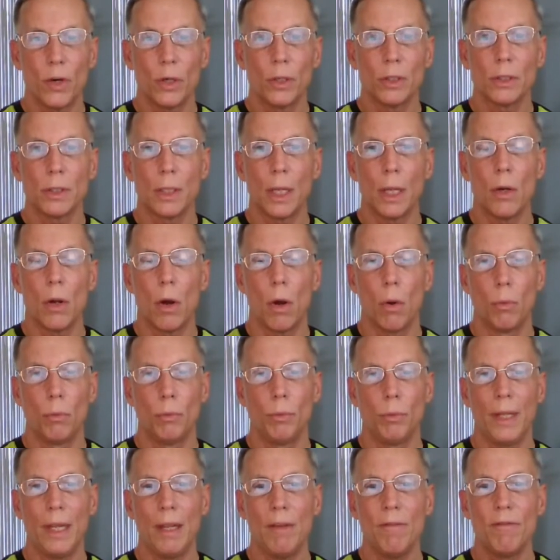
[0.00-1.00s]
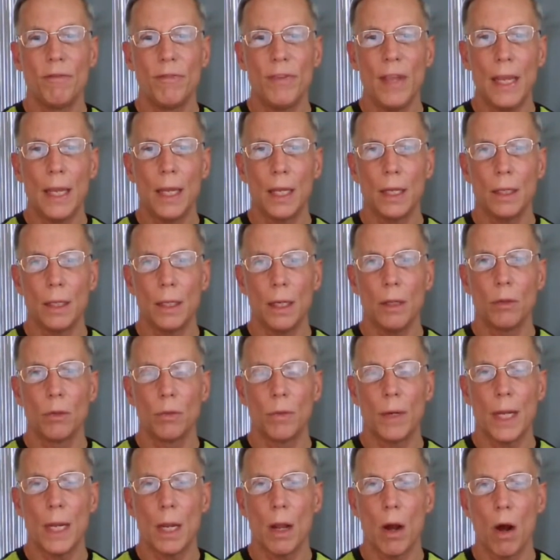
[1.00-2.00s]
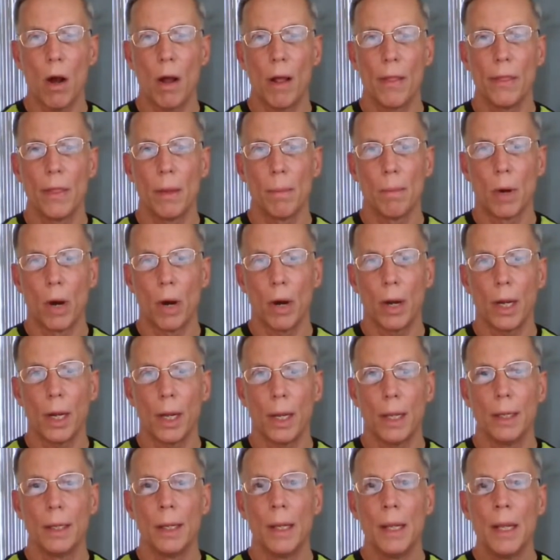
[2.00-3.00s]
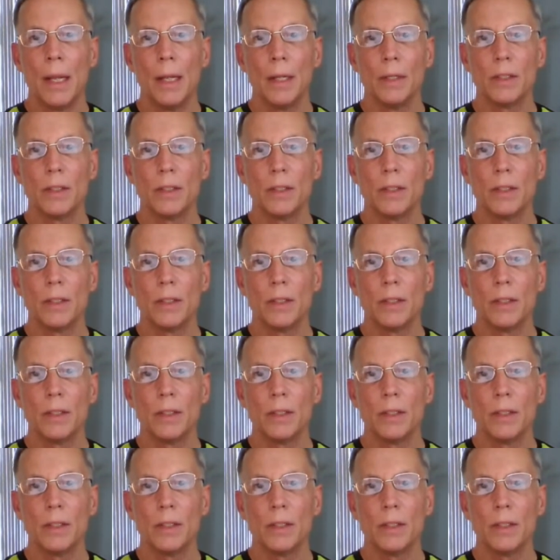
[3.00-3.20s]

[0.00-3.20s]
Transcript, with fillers: first and only vegan D three on the market